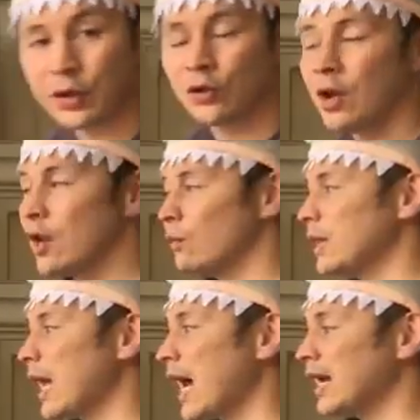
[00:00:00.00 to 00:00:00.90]
you
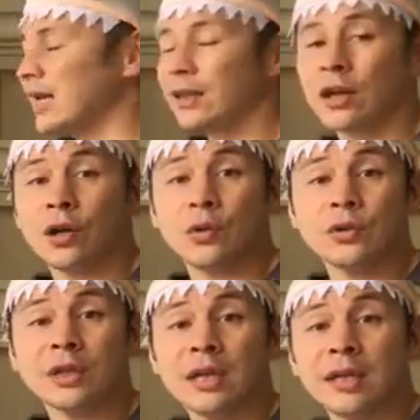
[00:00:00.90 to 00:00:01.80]
with adding
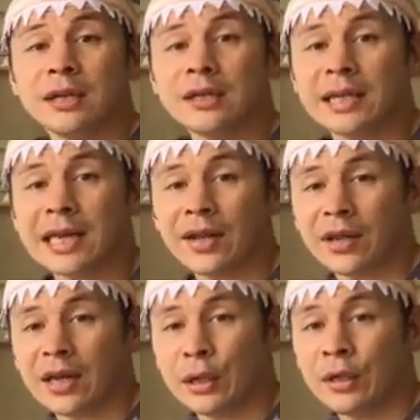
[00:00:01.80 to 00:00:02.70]
those together.
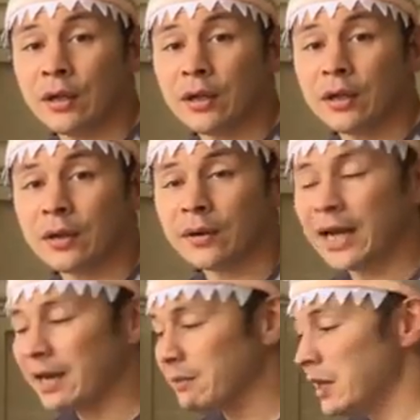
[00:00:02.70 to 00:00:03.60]

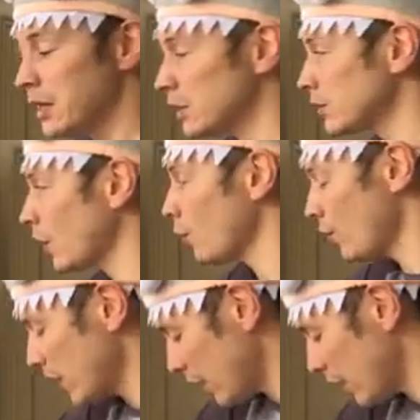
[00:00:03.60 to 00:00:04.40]
Okay, so we're going